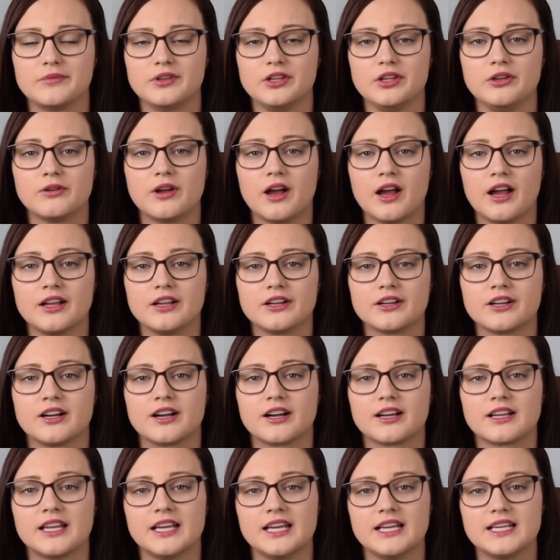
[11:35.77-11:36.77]
you got
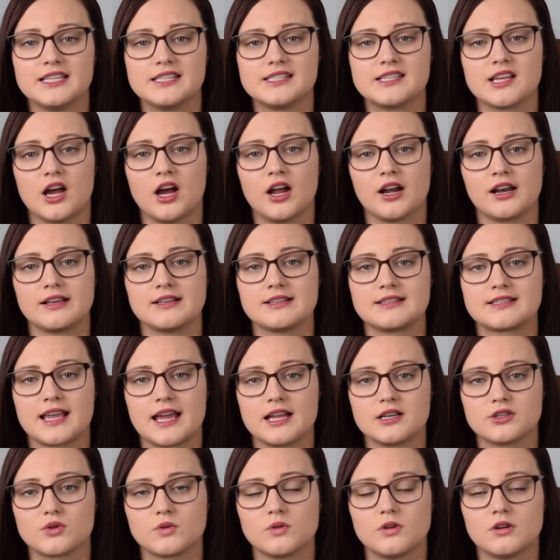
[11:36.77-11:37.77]
your kids on a
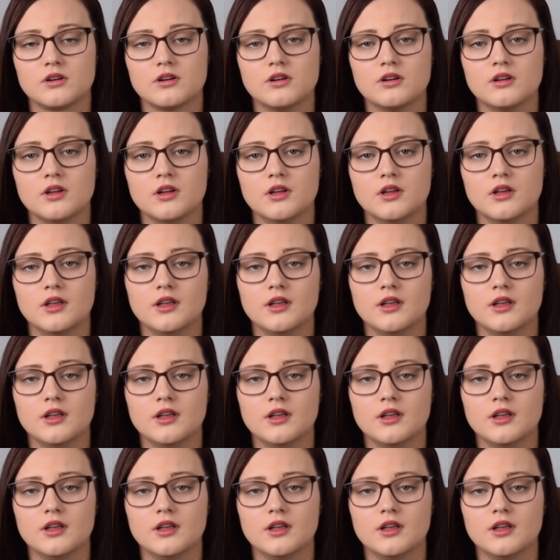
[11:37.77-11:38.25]
schedule,